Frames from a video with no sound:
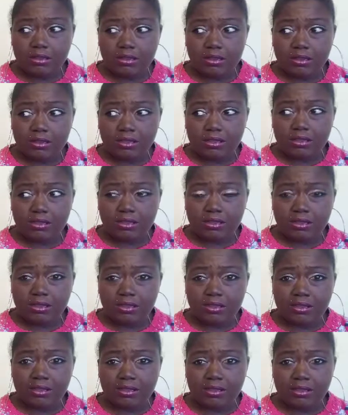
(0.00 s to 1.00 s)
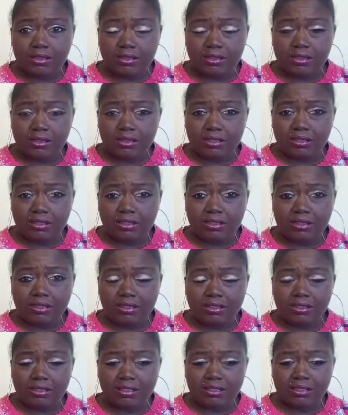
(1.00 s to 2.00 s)

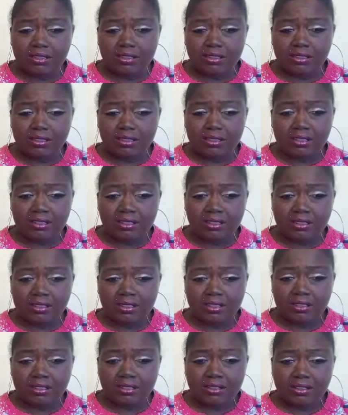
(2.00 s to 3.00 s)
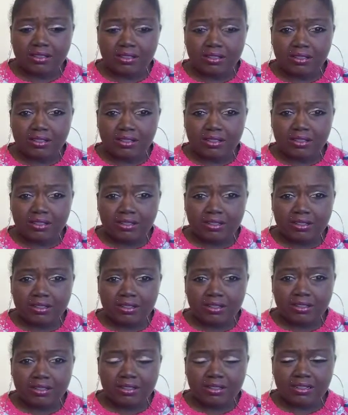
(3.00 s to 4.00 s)

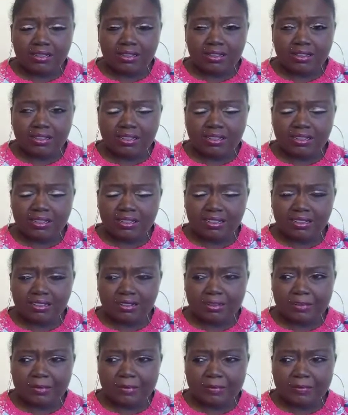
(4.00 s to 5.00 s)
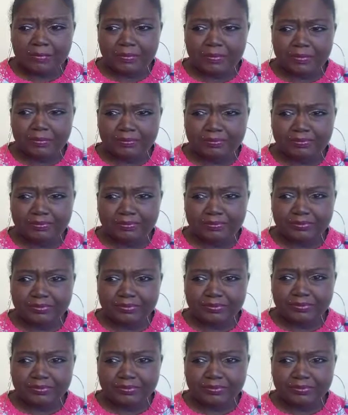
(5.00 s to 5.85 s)
The person shown says nothing.